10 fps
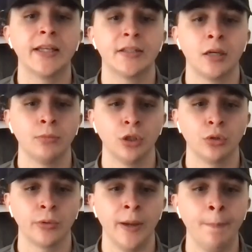get something to
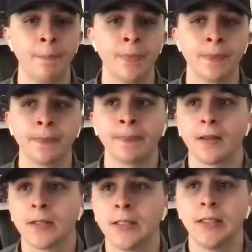the rim.
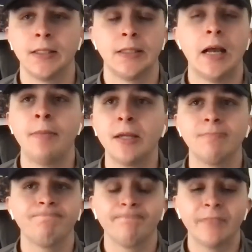I
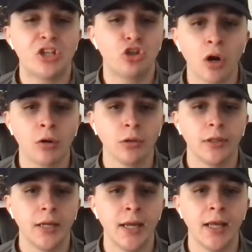mean, they struggled,
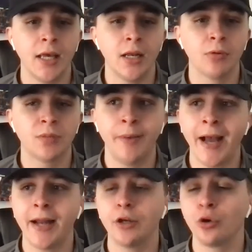and it was
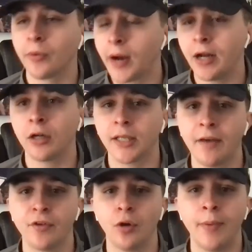bad. And you're right on
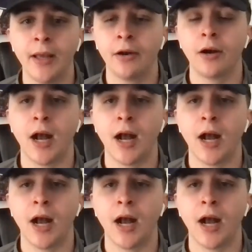Kevin O'Banner.